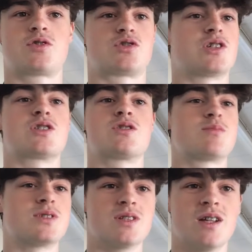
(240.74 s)

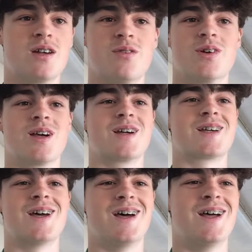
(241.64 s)
crisps, and they were
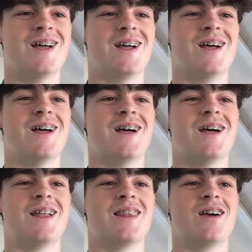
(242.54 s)
like
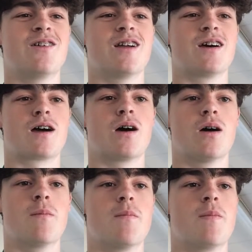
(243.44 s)
I don't know,
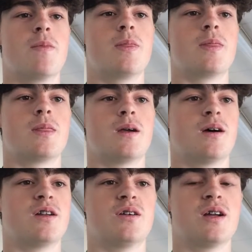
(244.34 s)

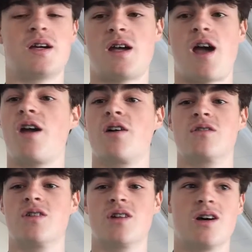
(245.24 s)
like
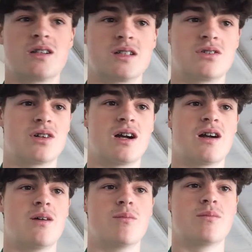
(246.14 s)
890
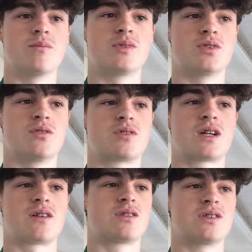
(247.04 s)
grams of
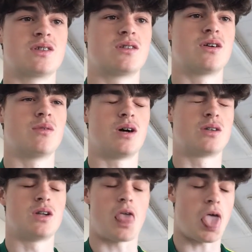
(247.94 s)
calories, like
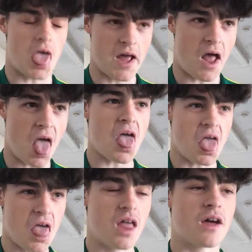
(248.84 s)

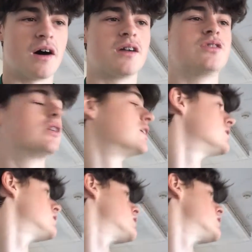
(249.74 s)
890